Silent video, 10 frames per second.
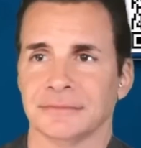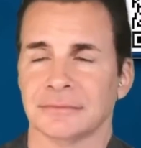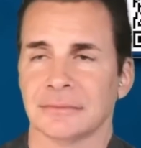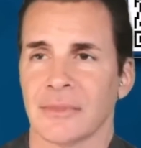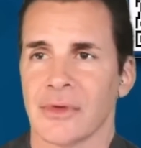
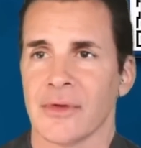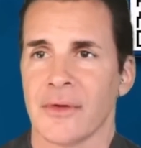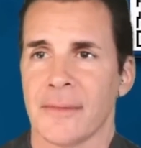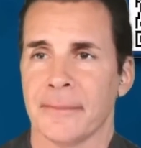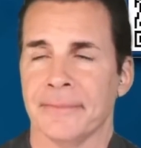
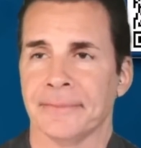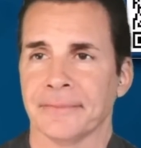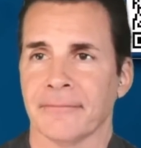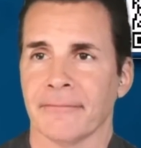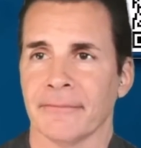Participated in
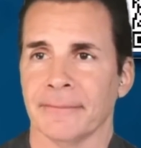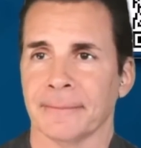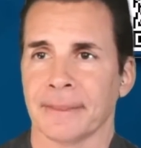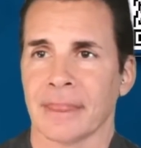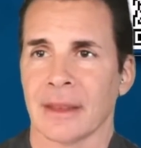the
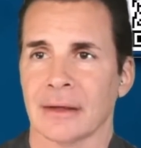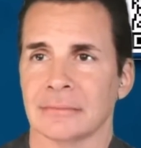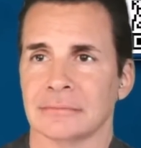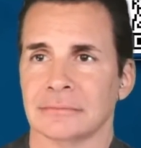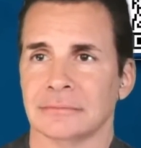Olympics. He